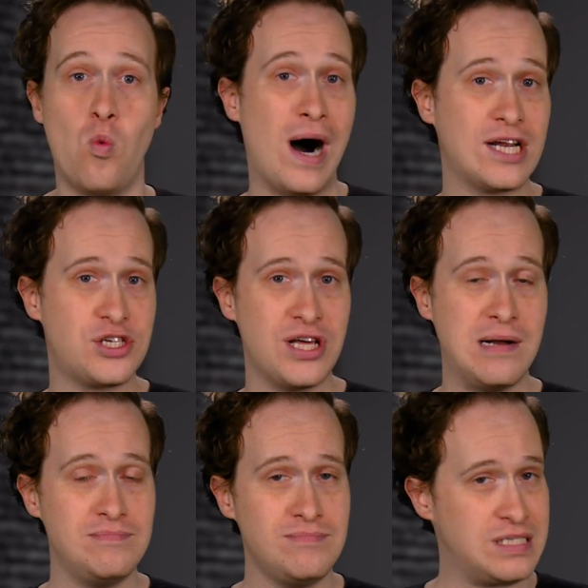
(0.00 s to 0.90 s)
Watch
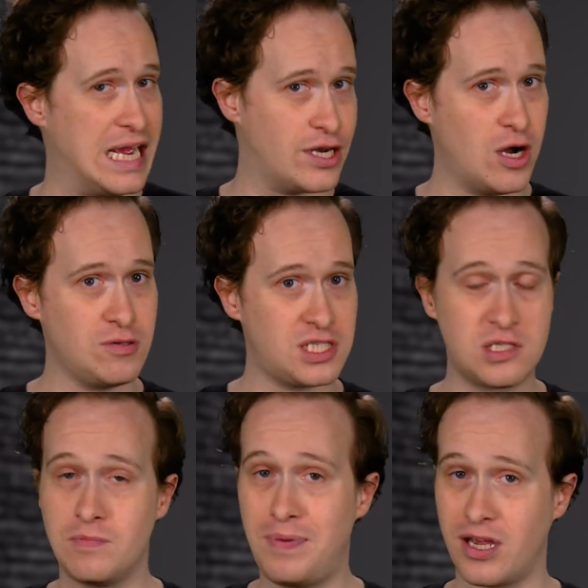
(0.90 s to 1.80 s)
them, take
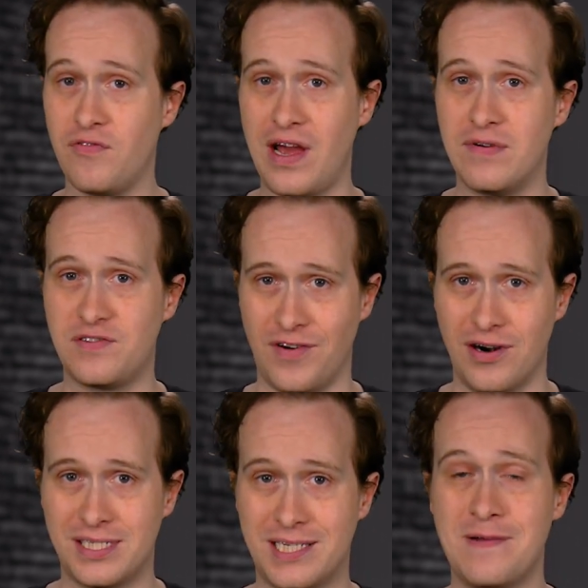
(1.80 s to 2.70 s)
notes, pick your favorites
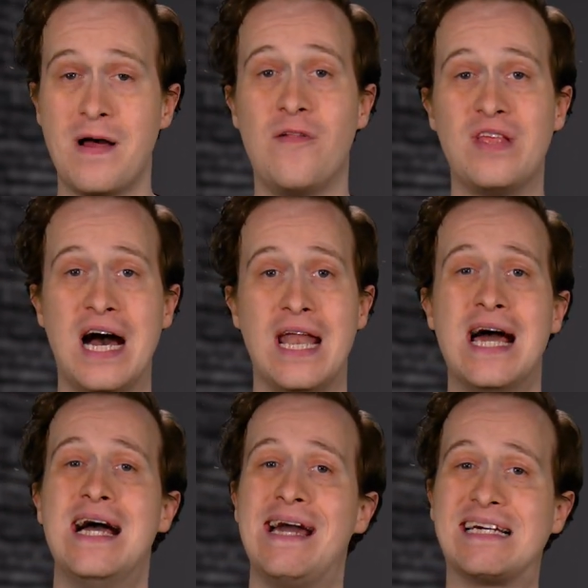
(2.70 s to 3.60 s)
first, and then
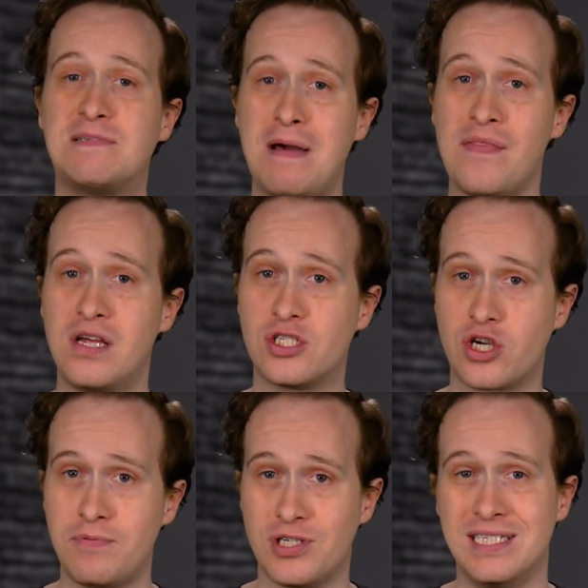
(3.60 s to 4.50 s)
expand the
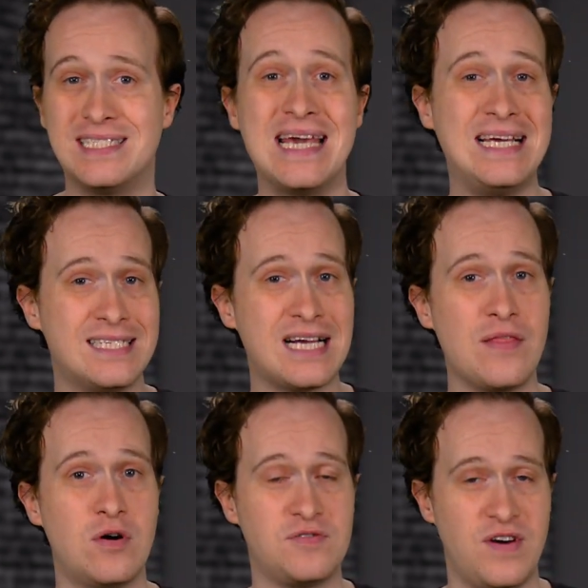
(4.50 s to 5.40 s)
descriptions
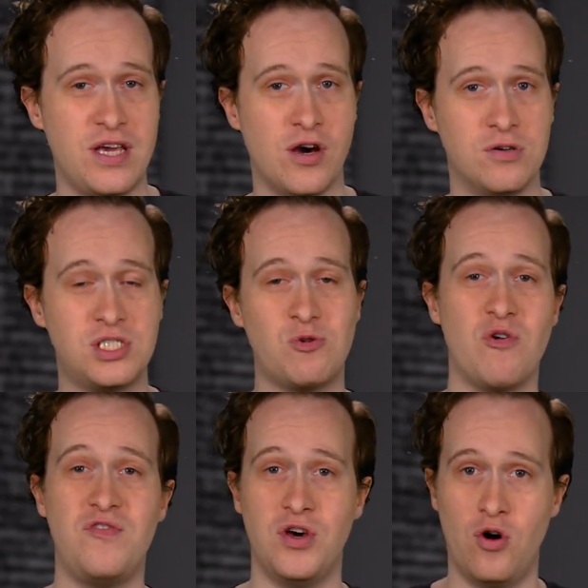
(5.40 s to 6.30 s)
inside those videos to
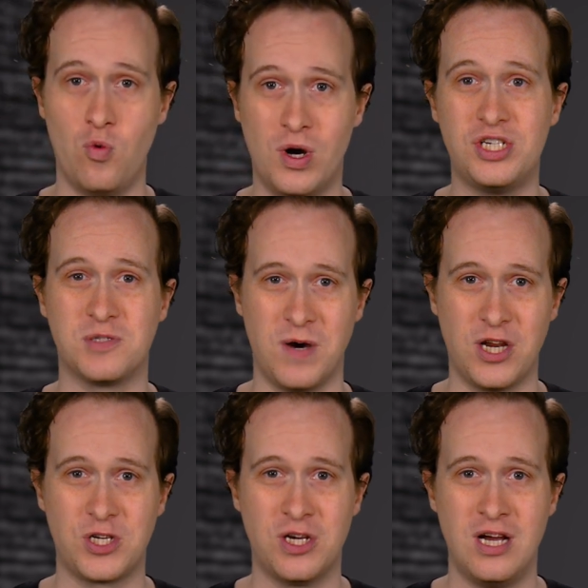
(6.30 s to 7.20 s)
reveal which is
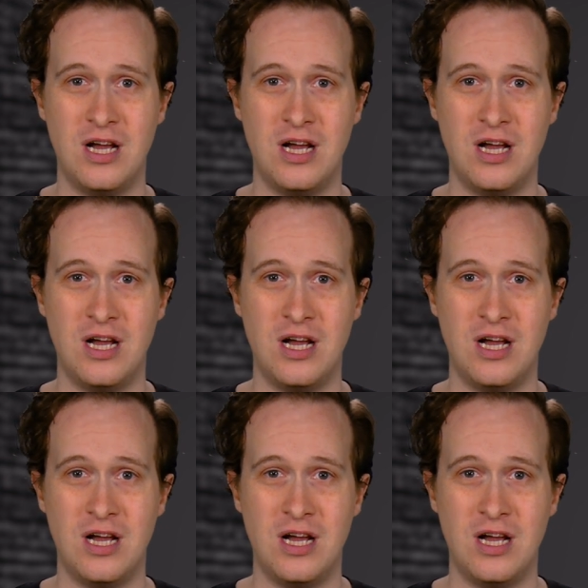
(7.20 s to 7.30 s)
which.